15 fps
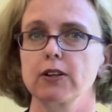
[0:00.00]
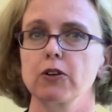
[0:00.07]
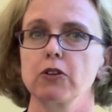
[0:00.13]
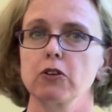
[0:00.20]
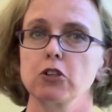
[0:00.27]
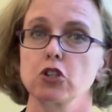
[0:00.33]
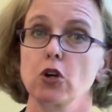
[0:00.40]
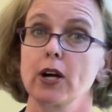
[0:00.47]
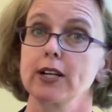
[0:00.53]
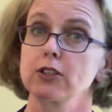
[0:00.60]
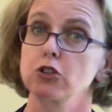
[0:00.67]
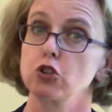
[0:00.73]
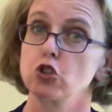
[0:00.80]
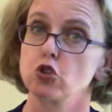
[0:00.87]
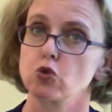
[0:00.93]
or they're trying
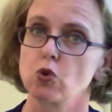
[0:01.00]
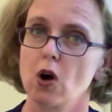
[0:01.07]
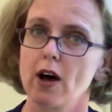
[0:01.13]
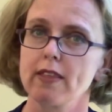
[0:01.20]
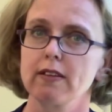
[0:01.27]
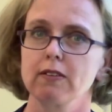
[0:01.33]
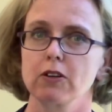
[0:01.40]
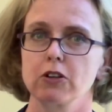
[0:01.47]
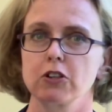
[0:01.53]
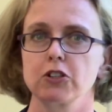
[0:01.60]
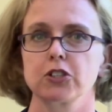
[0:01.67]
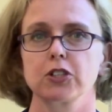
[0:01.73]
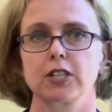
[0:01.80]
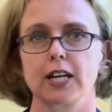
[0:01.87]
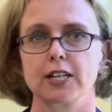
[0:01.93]
to draw the learner's
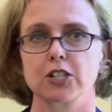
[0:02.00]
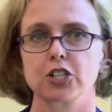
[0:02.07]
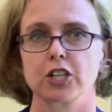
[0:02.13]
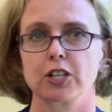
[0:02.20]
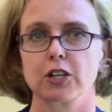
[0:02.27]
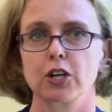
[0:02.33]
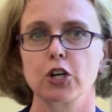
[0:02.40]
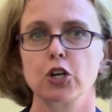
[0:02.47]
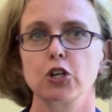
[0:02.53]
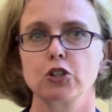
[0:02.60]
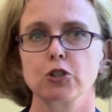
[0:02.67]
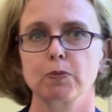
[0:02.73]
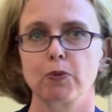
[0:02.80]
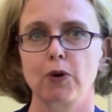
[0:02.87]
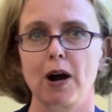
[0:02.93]
attention
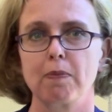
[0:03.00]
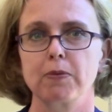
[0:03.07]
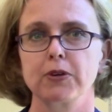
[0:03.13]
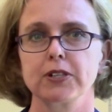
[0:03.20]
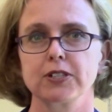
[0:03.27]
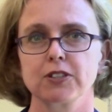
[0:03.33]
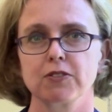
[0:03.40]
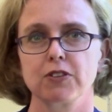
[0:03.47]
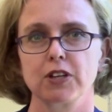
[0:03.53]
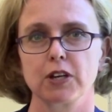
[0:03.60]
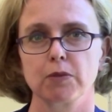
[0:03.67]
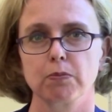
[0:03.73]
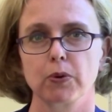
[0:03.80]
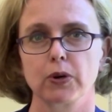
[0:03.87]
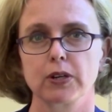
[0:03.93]
to properties of the
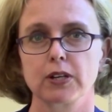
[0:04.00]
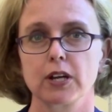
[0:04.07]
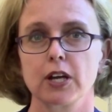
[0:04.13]
input